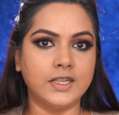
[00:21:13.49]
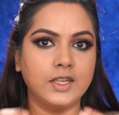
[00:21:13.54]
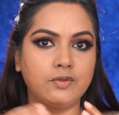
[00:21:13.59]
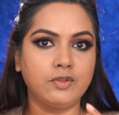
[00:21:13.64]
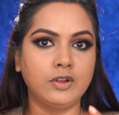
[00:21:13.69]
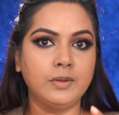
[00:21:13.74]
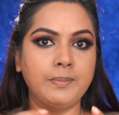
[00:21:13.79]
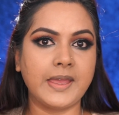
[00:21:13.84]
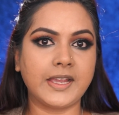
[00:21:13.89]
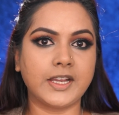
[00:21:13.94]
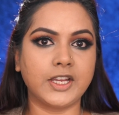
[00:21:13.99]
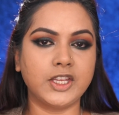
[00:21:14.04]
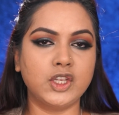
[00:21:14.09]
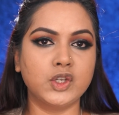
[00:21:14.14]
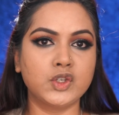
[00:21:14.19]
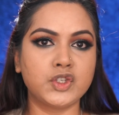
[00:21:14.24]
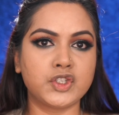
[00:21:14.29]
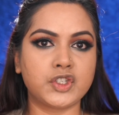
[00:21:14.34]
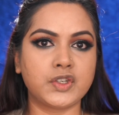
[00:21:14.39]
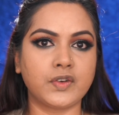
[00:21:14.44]
it will make a
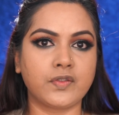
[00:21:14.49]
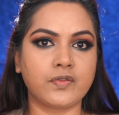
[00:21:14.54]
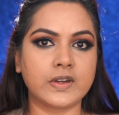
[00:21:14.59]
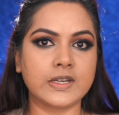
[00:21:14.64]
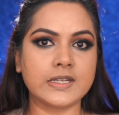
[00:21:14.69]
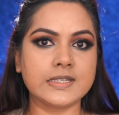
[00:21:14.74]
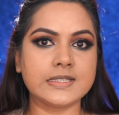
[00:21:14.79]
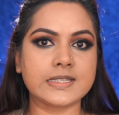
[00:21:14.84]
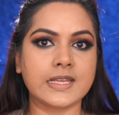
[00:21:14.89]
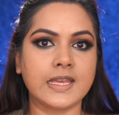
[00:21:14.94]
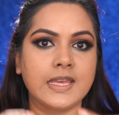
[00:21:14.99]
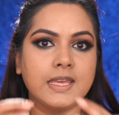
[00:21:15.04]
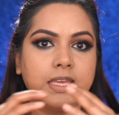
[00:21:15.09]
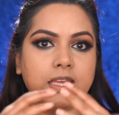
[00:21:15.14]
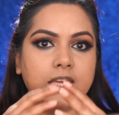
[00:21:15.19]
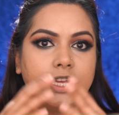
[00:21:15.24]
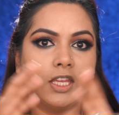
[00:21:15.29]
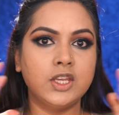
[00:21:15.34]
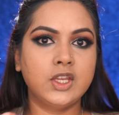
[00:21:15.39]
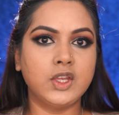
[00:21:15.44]
huge difference
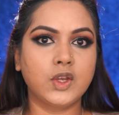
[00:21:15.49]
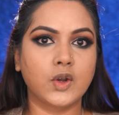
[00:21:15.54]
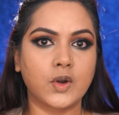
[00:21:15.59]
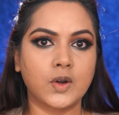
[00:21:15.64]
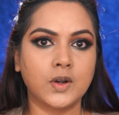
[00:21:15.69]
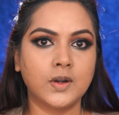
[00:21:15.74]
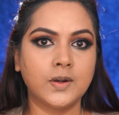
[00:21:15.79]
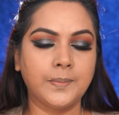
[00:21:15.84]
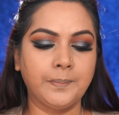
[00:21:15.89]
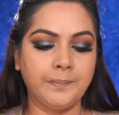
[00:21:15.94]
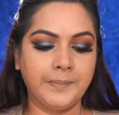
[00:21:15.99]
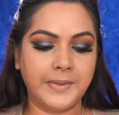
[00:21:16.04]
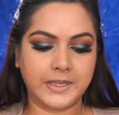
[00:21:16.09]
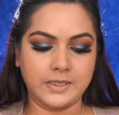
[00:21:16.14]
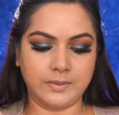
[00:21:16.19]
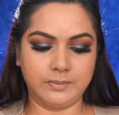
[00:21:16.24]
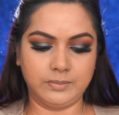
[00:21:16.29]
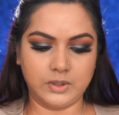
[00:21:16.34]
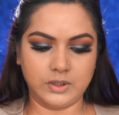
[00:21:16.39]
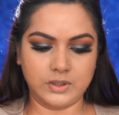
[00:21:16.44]
in your
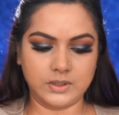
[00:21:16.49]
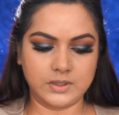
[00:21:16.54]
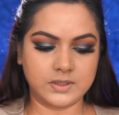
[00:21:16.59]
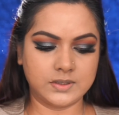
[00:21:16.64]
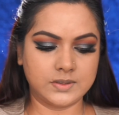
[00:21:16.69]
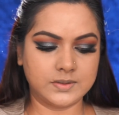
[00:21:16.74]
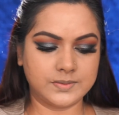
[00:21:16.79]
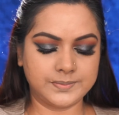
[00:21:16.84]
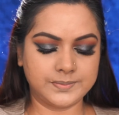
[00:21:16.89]
makeup look.